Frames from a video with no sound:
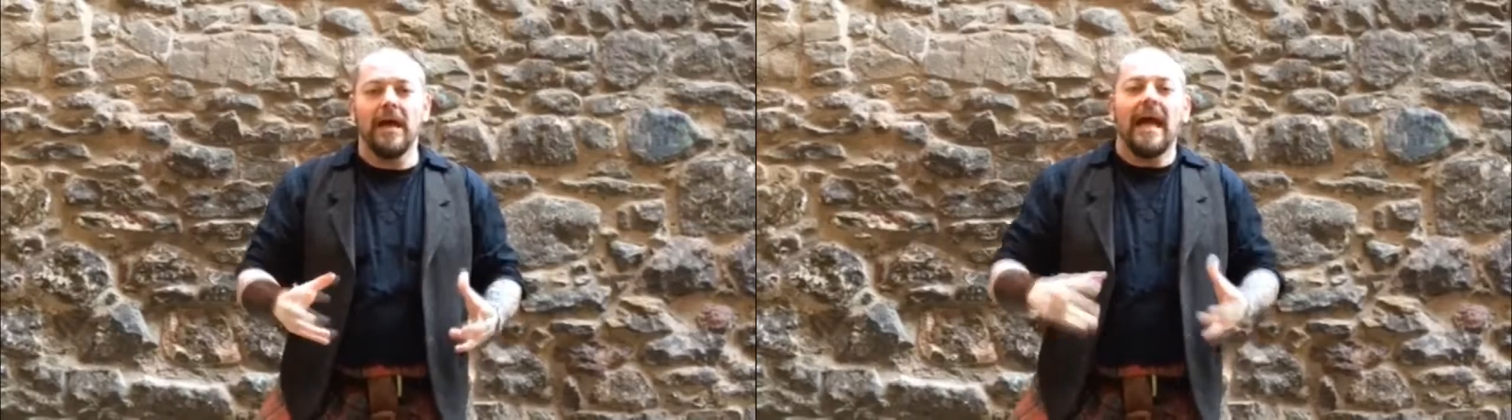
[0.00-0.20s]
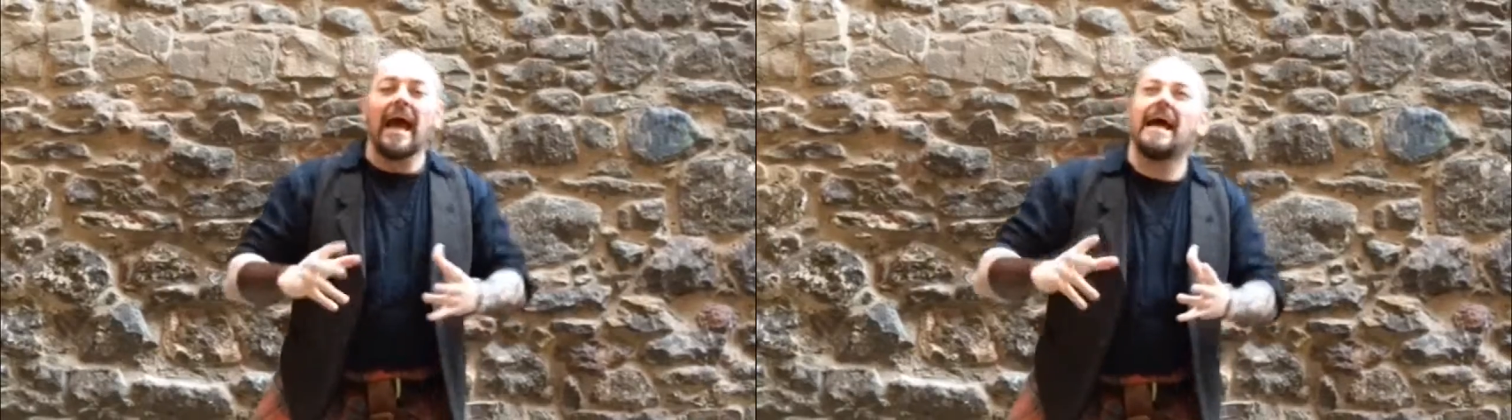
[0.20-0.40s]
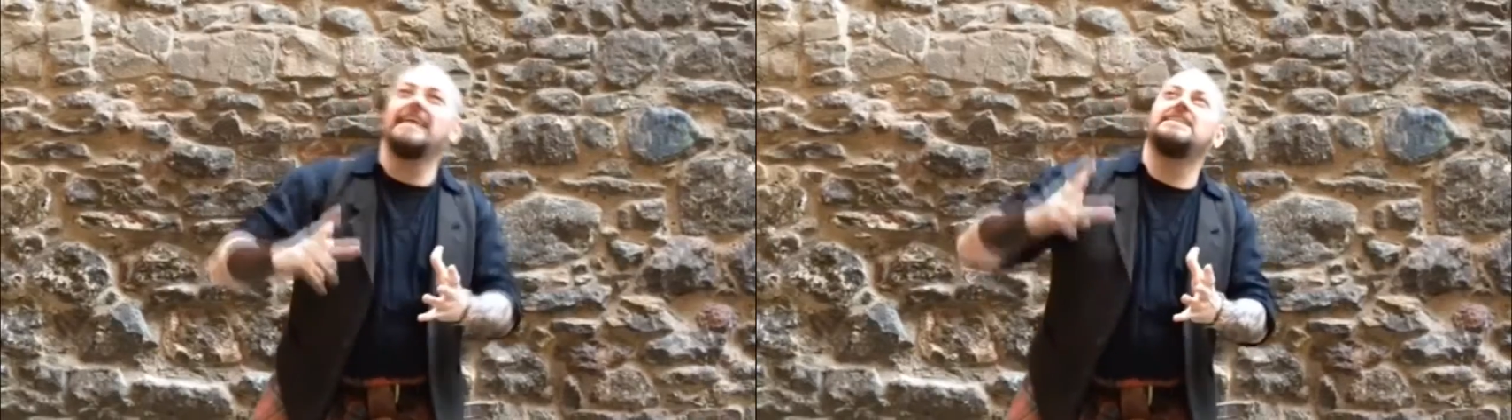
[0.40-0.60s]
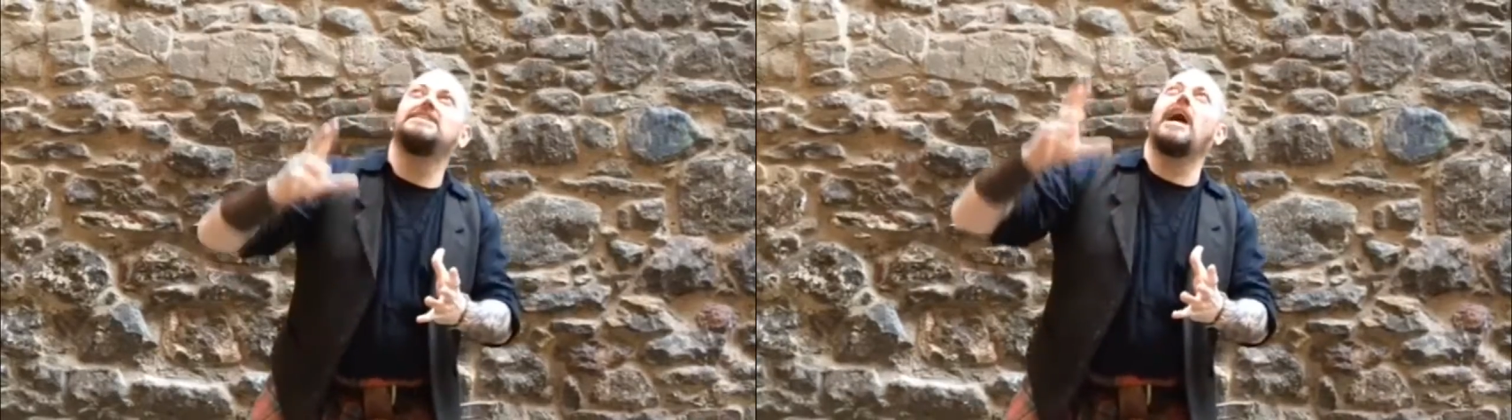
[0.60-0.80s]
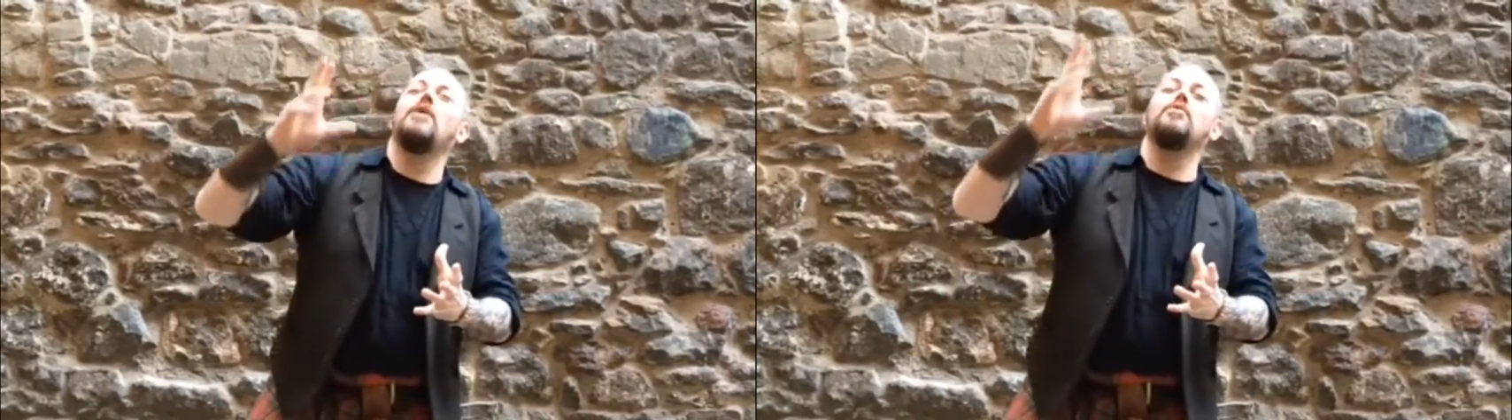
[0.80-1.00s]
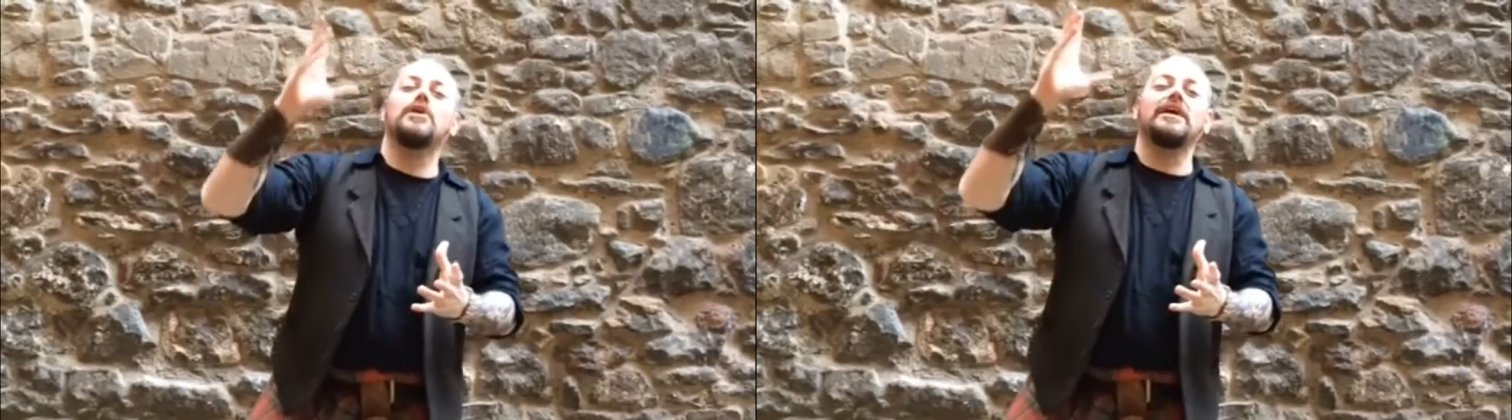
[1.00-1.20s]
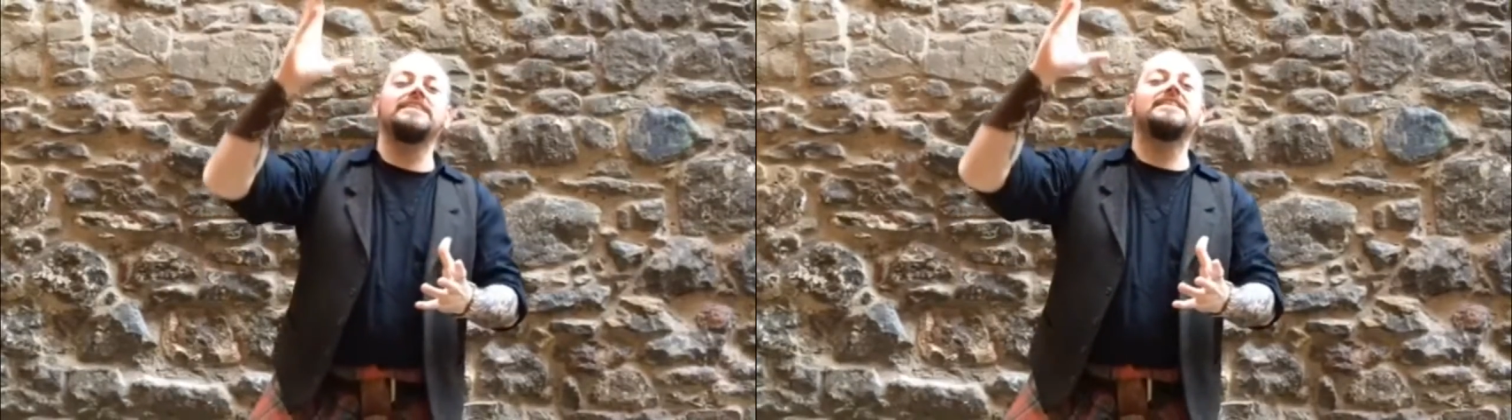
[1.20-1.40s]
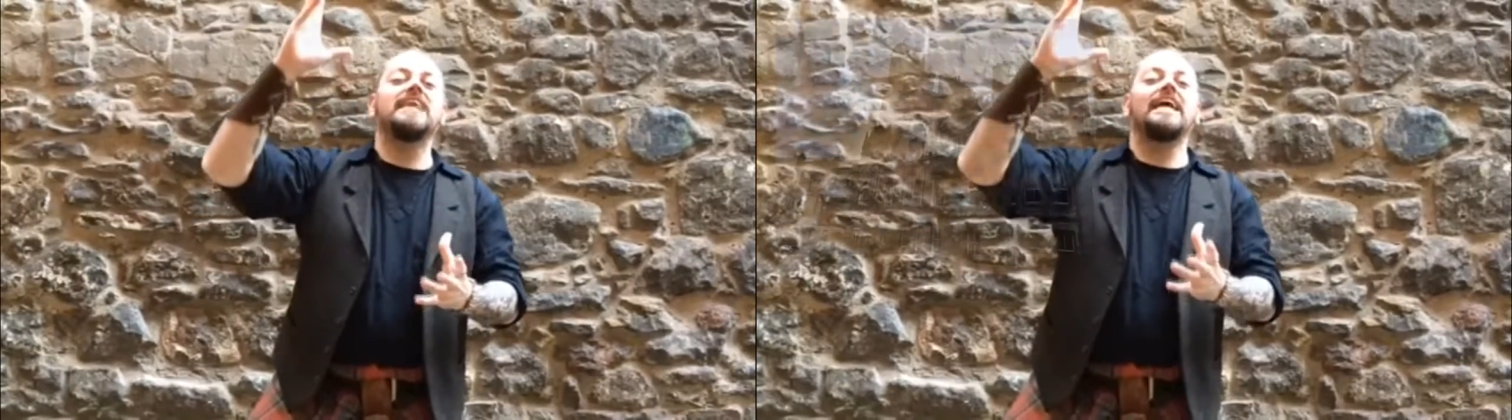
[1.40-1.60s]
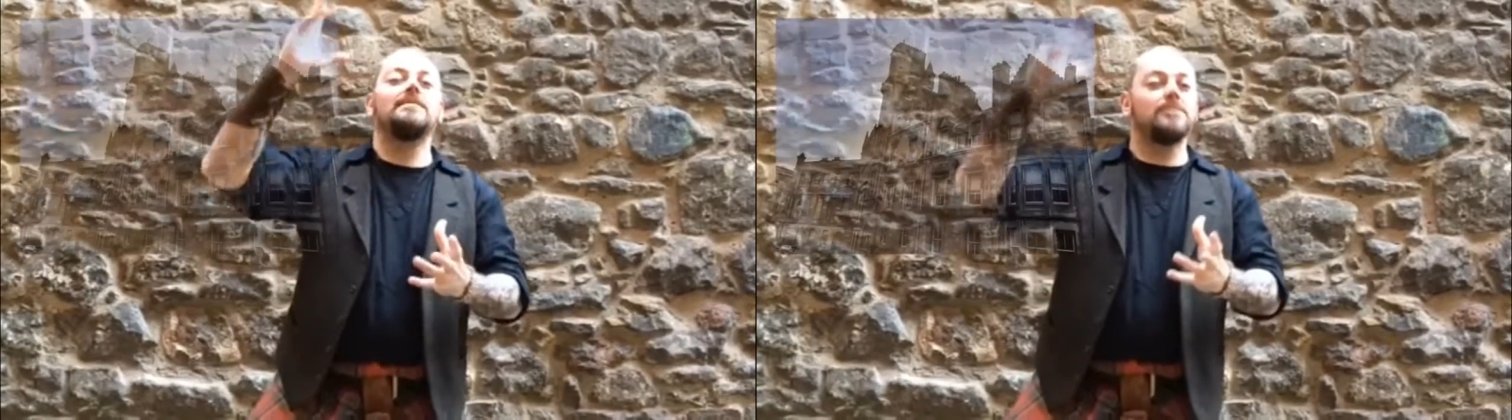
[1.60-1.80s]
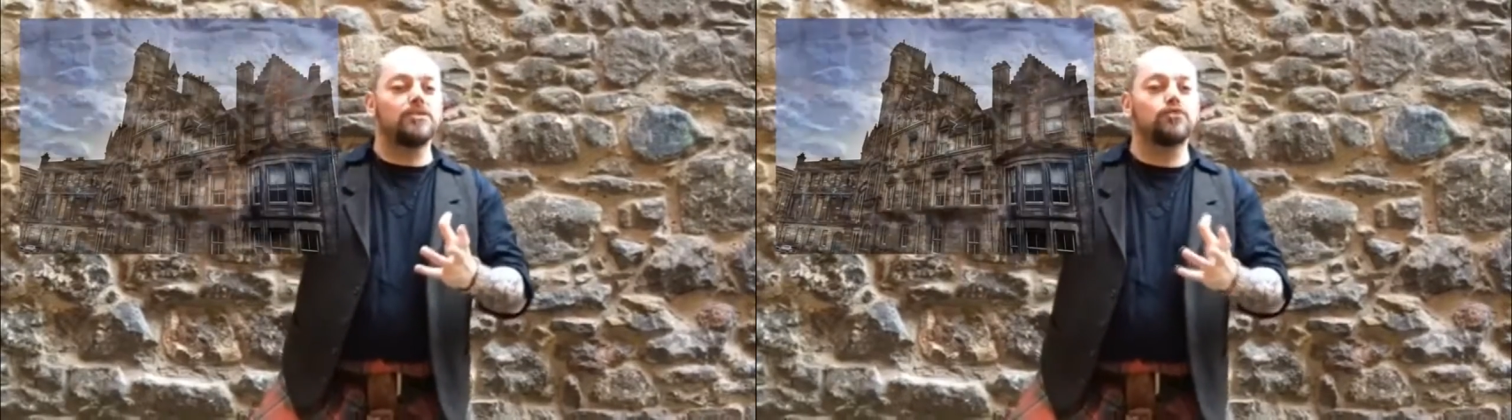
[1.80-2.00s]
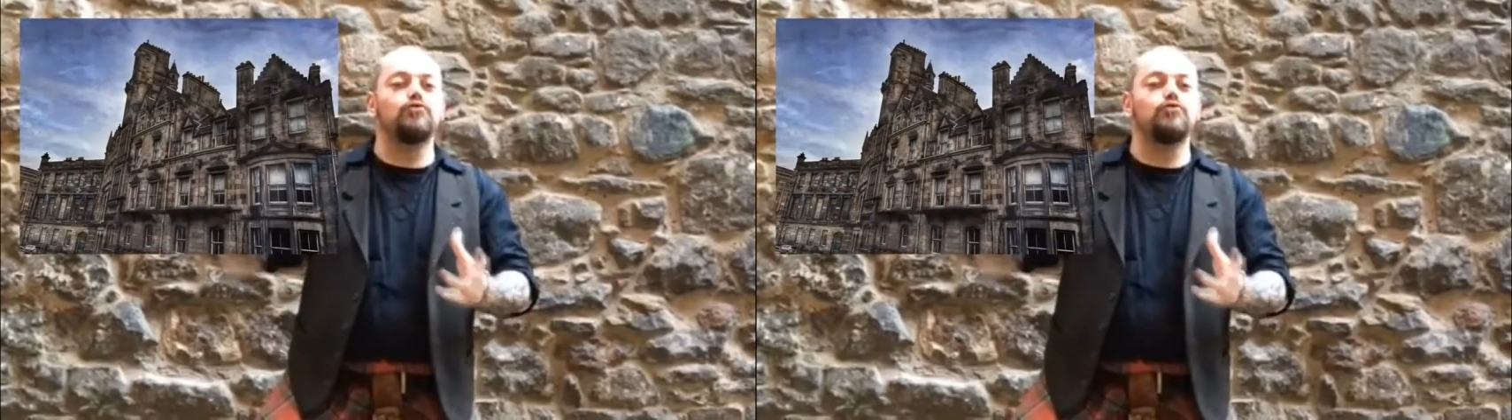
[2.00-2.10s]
It had towering tenements